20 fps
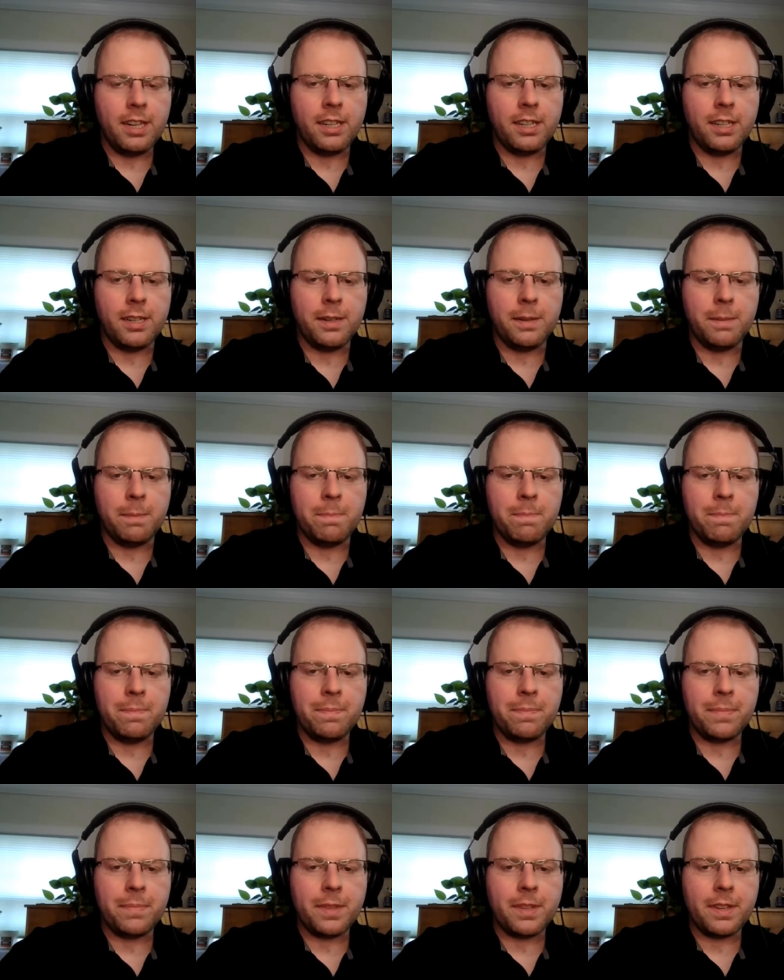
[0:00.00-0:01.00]

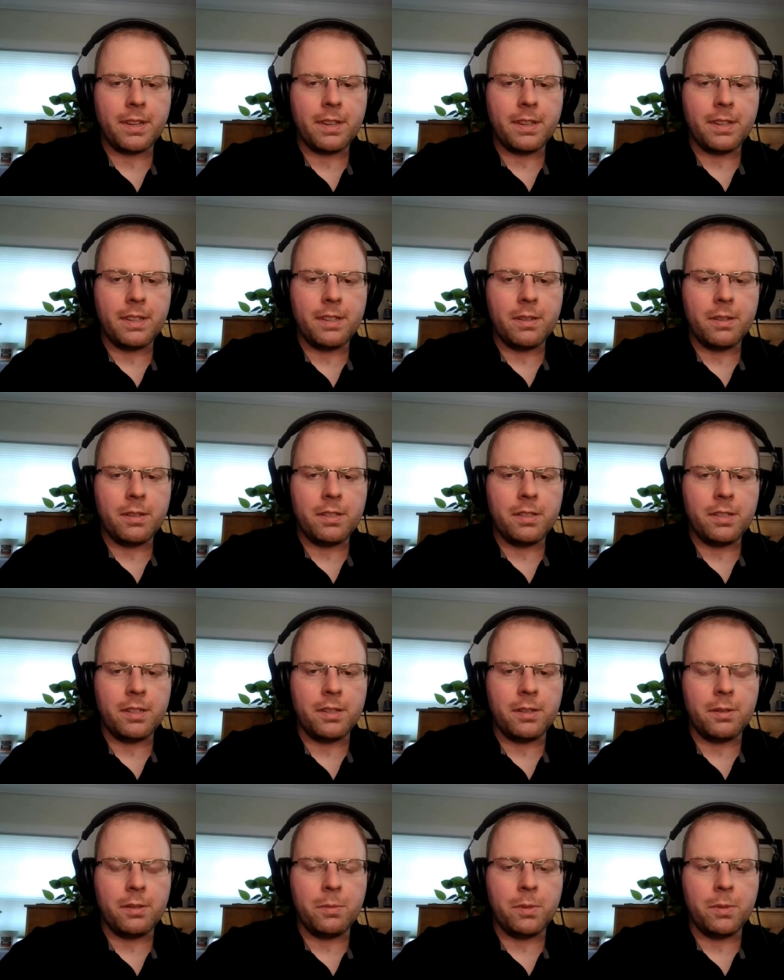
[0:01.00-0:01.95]
So